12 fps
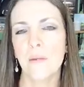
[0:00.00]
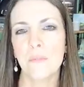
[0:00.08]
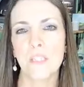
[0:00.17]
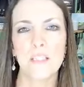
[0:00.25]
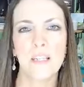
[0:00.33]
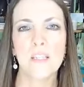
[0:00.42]

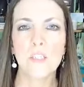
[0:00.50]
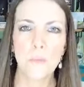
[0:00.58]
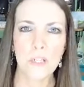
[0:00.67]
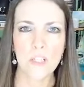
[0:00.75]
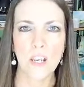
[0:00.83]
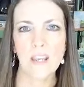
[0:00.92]
Didn't eat too
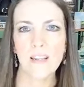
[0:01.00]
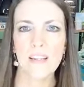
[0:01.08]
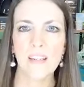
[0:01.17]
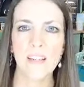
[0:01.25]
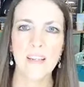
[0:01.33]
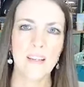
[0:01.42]
much
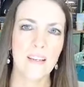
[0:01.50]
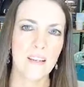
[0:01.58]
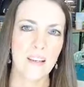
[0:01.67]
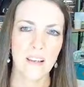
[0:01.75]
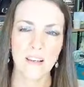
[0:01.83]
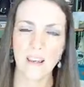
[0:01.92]

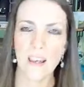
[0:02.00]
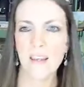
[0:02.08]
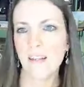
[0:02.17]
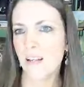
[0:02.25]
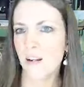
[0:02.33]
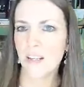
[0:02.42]
candy.
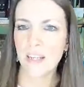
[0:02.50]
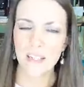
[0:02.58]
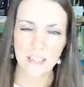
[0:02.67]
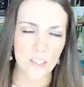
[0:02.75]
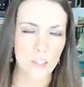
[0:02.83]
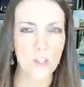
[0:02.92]
Handed out
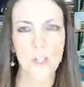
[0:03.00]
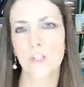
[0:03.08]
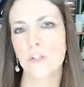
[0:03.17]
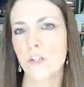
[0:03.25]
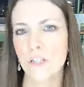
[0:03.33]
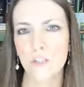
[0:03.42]
candy to
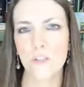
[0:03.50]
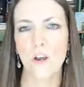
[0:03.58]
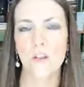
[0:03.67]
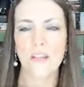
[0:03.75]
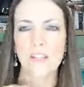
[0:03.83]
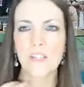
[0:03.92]
trick-or-treaters,
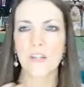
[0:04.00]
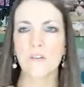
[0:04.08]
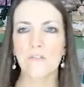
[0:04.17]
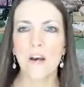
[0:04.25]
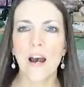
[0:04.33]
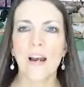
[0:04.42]
all that
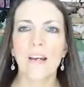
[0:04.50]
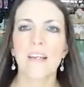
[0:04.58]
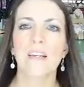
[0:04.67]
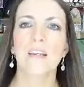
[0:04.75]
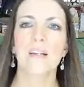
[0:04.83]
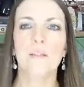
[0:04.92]
stuff.
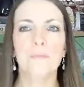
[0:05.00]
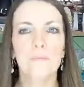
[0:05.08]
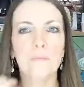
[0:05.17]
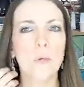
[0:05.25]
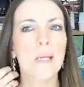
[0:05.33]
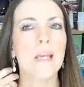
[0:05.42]

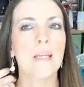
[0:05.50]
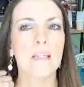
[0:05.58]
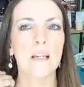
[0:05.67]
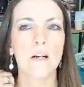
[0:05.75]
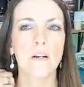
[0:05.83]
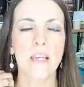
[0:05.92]
We
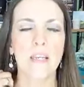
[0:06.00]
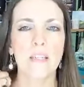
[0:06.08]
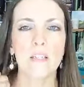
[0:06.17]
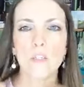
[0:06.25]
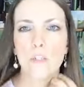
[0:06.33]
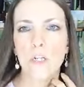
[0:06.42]
handed out candy
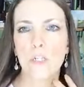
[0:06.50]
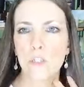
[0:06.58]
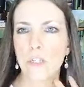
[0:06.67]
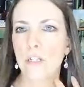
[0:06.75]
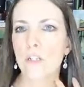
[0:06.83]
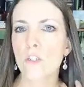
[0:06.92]
to
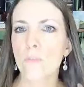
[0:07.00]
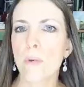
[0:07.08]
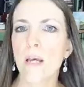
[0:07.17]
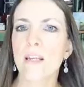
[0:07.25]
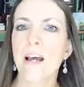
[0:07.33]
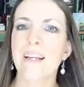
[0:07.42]
trick-or-treaters,
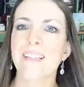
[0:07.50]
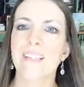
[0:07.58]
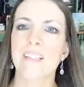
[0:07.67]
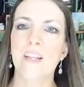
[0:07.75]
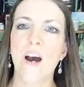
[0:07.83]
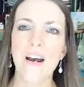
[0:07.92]
but I
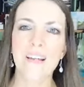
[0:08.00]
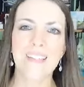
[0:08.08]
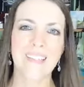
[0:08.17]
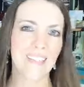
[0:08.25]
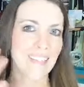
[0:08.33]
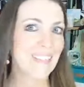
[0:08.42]
did not